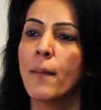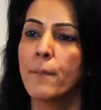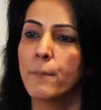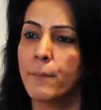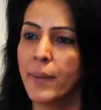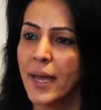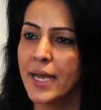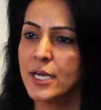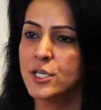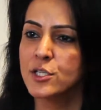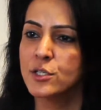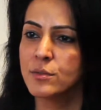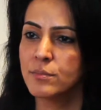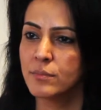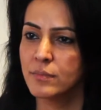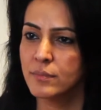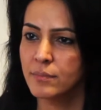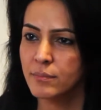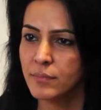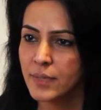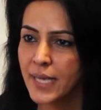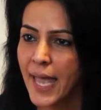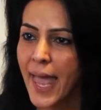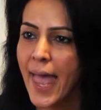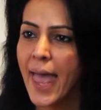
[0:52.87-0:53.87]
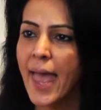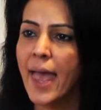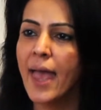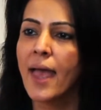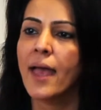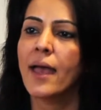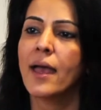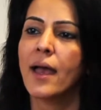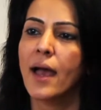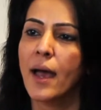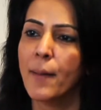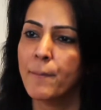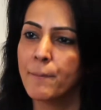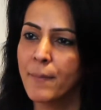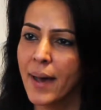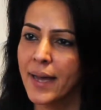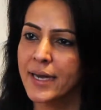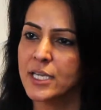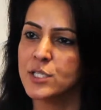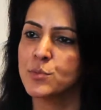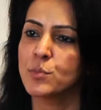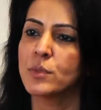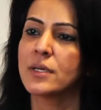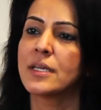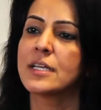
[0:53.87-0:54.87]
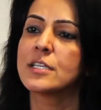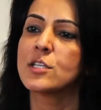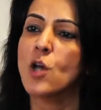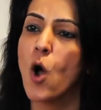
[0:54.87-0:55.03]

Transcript: patient care and management is